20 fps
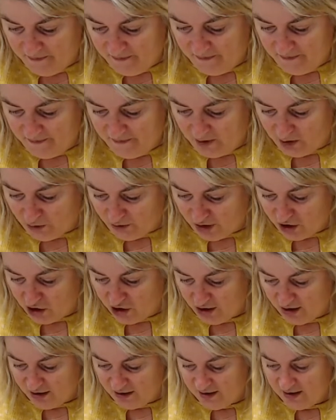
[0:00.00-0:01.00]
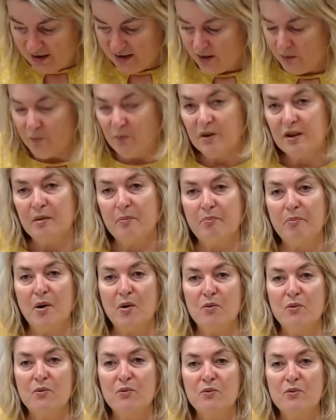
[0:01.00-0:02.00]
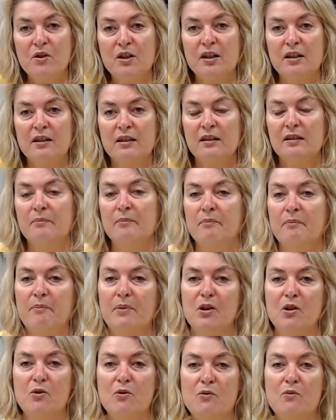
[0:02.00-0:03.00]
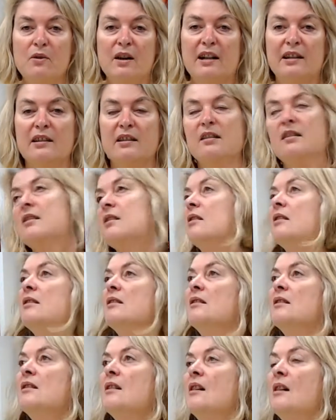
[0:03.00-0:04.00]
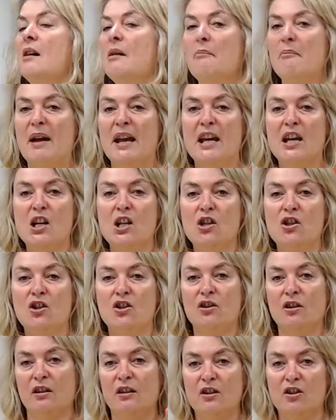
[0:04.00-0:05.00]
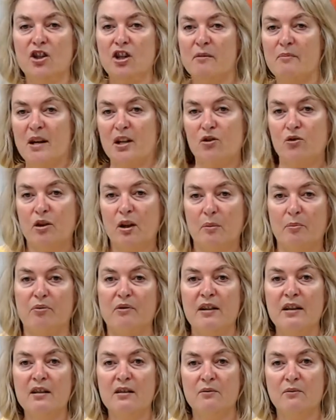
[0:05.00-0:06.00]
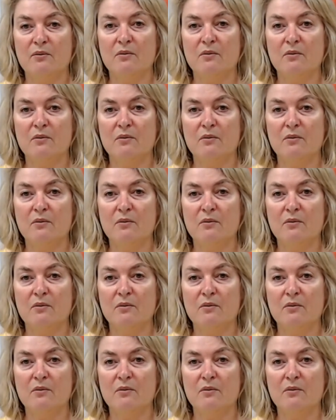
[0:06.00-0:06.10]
Christian's was a bold blue and beige kind of geometric print.